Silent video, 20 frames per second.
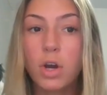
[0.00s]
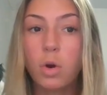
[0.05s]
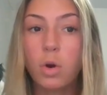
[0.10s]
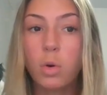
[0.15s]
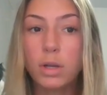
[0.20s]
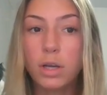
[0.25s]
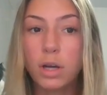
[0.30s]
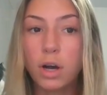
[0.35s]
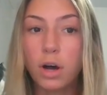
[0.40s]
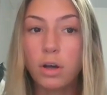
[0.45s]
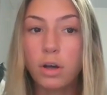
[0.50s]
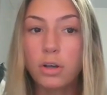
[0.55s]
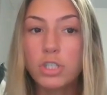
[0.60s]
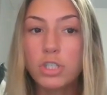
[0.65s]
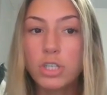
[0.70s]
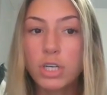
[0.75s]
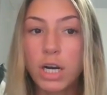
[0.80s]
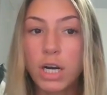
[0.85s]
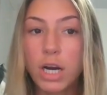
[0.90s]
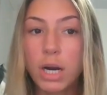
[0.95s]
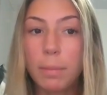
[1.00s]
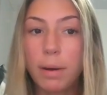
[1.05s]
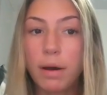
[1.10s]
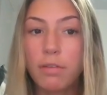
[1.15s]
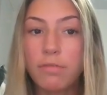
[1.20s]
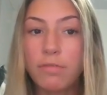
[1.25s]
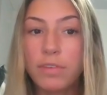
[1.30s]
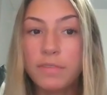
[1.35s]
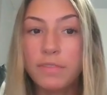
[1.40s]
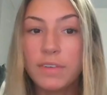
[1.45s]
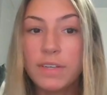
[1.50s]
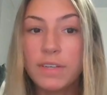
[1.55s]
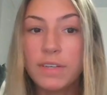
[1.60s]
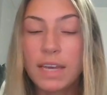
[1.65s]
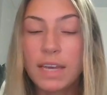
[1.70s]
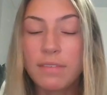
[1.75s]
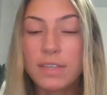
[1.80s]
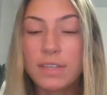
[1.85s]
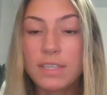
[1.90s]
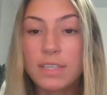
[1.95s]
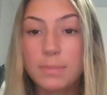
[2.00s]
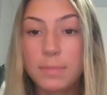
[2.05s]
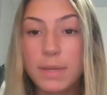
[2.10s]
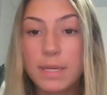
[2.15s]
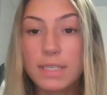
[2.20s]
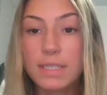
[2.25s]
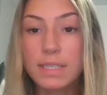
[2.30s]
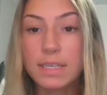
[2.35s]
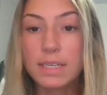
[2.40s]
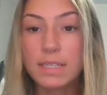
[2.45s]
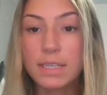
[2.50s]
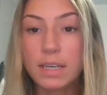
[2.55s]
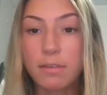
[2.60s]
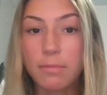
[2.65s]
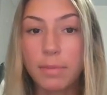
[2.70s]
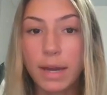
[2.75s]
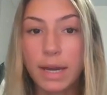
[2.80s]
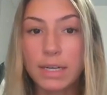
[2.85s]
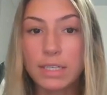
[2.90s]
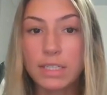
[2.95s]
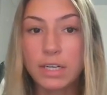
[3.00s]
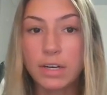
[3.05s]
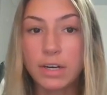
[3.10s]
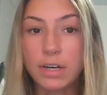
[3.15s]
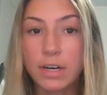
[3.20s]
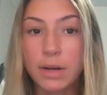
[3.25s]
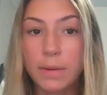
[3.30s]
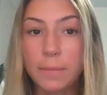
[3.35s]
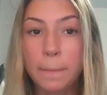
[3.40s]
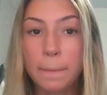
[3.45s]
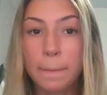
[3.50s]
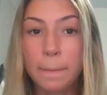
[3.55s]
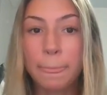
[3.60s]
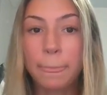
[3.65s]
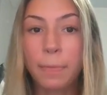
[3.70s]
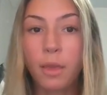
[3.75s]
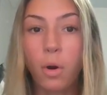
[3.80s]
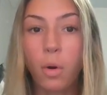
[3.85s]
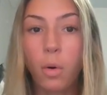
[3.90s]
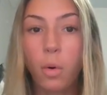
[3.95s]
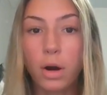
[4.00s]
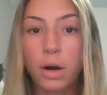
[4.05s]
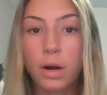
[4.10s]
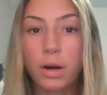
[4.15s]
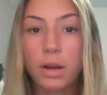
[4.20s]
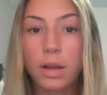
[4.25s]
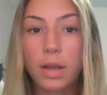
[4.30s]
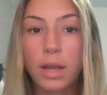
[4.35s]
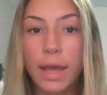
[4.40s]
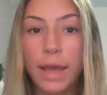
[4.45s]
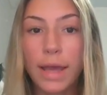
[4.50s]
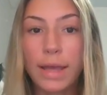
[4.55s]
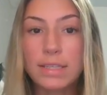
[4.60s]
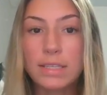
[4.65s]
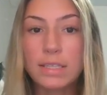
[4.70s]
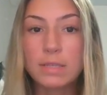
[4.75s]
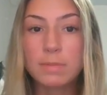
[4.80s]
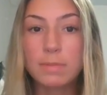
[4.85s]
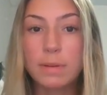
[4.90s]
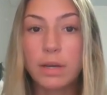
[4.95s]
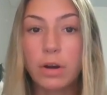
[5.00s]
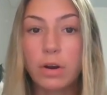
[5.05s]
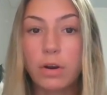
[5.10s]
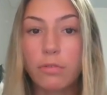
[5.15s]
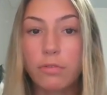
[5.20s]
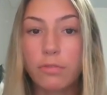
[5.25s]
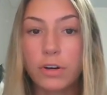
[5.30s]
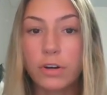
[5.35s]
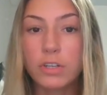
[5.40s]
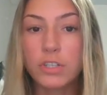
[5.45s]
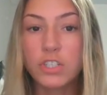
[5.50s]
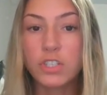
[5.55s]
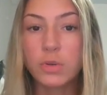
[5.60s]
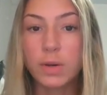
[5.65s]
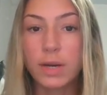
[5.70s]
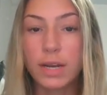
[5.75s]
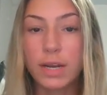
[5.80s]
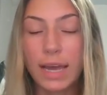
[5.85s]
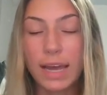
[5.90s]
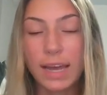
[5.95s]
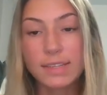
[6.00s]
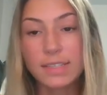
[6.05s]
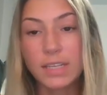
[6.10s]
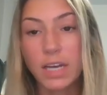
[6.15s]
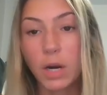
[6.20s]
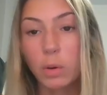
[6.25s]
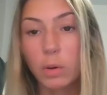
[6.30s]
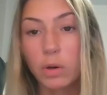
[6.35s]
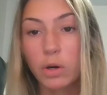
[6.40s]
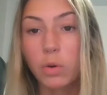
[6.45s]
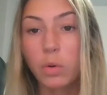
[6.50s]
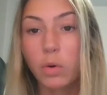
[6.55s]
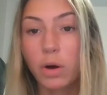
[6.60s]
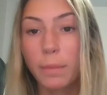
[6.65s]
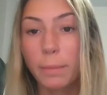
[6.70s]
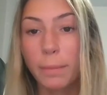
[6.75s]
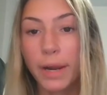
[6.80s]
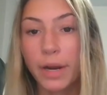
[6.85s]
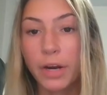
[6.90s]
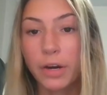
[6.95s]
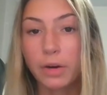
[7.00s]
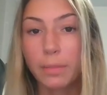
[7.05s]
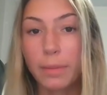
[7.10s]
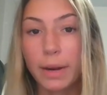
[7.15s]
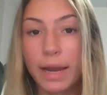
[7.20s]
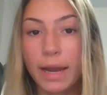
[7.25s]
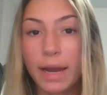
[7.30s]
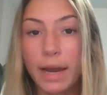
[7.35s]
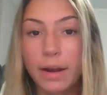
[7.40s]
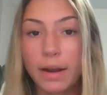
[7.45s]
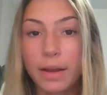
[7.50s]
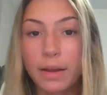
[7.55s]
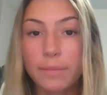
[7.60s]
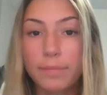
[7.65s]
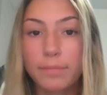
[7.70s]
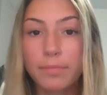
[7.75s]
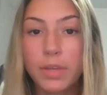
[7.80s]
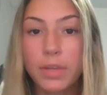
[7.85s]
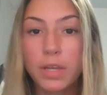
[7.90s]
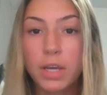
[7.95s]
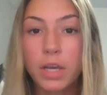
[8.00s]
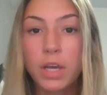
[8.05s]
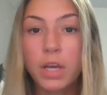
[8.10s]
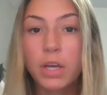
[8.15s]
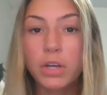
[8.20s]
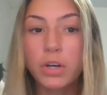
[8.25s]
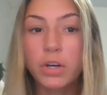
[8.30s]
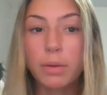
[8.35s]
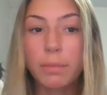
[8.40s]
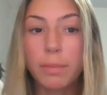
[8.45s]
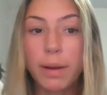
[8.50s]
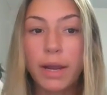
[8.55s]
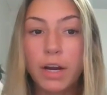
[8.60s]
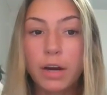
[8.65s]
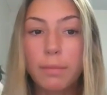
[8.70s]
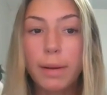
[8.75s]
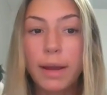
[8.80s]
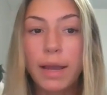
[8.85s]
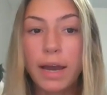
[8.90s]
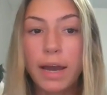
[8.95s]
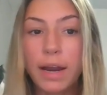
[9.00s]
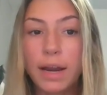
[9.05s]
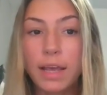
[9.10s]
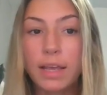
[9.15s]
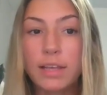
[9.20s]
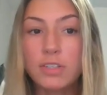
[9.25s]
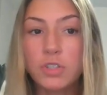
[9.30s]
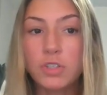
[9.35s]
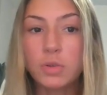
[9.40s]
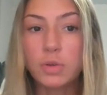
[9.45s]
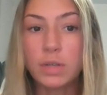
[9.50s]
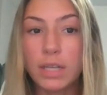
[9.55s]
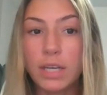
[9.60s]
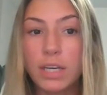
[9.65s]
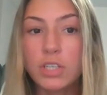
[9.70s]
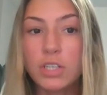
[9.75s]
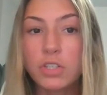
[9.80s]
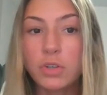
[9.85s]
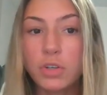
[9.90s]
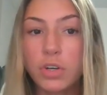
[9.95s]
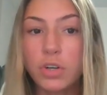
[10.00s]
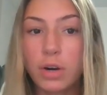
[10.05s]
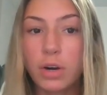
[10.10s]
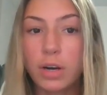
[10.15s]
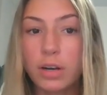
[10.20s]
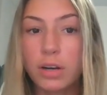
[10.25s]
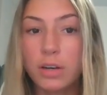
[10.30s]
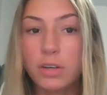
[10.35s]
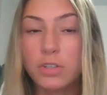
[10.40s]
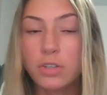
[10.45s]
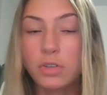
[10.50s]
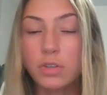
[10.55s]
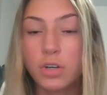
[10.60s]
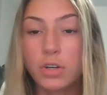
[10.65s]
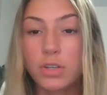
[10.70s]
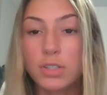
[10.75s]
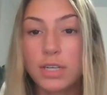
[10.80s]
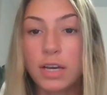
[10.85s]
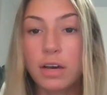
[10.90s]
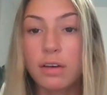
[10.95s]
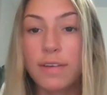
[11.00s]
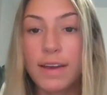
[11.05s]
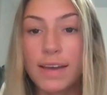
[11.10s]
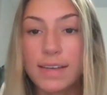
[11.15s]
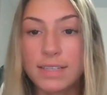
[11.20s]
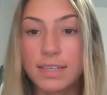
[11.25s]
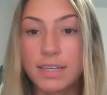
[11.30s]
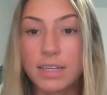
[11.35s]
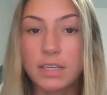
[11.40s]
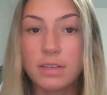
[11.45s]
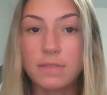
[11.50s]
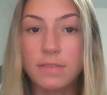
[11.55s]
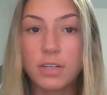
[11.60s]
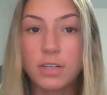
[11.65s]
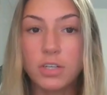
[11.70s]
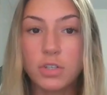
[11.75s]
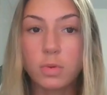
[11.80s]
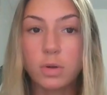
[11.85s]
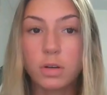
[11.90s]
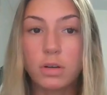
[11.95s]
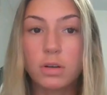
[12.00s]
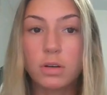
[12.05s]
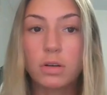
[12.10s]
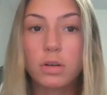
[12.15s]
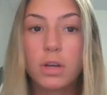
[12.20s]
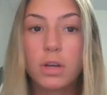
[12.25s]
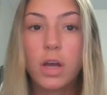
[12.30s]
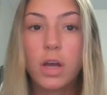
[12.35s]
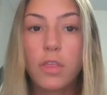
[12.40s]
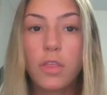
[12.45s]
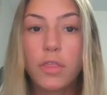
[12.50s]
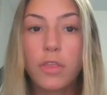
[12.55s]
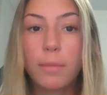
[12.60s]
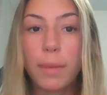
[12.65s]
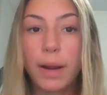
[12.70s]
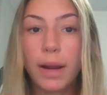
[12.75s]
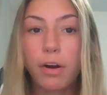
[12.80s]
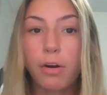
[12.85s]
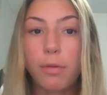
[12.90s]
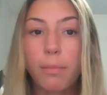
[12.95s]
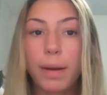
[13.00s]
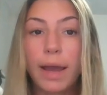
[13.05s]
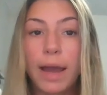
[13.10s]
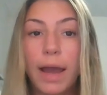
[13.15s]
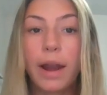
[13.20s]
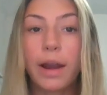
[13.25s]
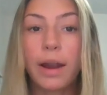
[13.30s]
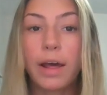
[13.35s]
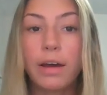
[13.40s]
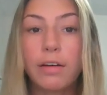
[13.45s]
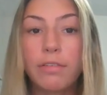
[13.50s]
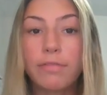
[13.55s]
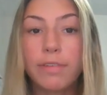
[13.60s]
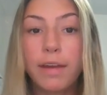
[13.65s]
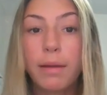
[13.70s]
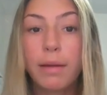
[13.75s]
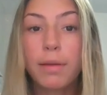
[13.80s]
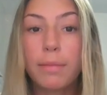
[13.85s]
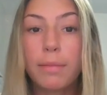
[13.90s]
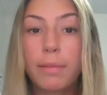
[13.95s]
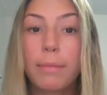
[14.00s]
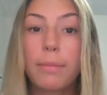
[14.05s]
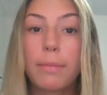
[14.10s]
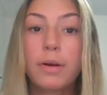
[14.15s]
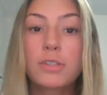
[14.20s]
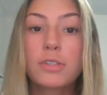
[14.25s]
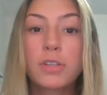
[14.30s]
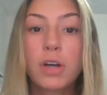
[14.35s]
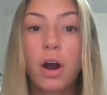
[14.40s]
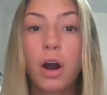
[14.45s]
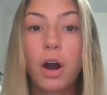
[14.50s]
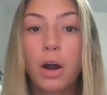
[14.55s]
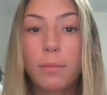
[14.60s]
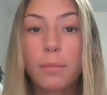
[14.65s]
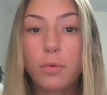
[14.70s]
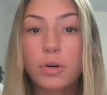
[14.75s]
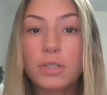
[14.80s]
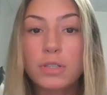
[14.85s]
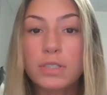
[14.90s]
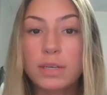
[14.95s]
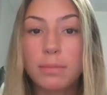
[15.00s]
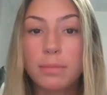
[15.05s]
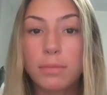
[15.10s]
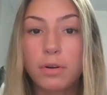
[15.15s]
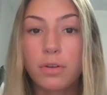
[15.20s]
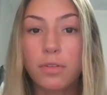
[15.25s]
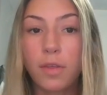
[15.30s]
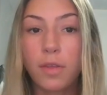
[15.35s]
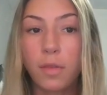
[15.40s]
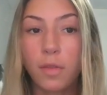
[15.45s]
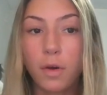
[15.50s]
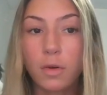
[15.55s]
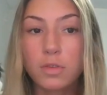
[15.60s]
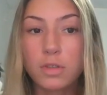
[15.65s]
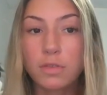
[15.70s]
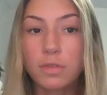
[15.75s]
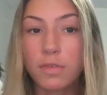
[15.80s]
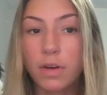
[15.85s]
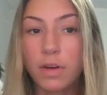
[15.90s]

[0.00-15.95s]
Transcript: We all share about 57 species of bacteria, or as the speaker refers to it as our core microbiota. Your microbiota is unique to yourself as an individual. The microbiota of family members are more similar than those of